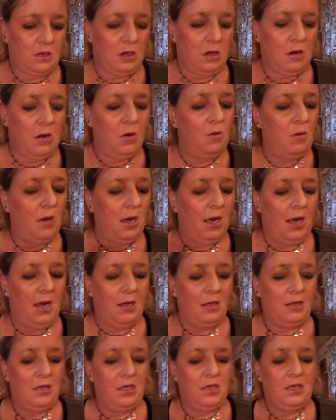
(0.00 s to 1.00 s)
Oh
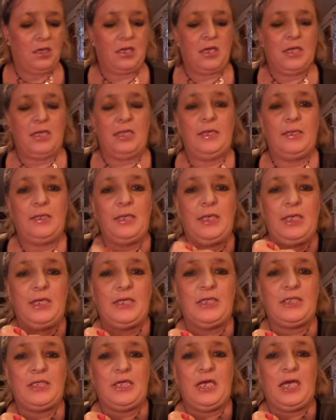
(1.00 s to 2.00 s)
wow, look, are these a
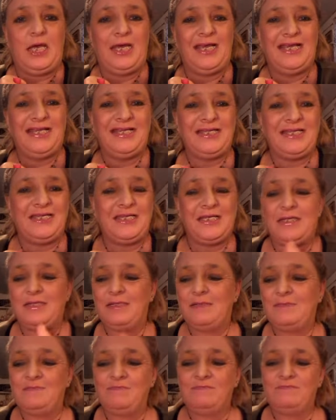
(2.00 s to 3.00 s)
little tent?
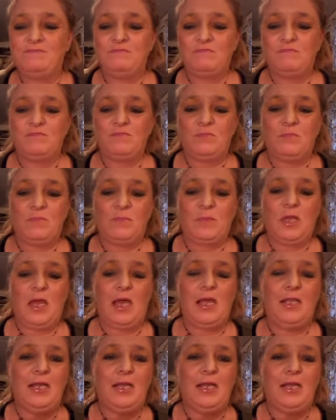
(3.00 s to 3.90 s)
I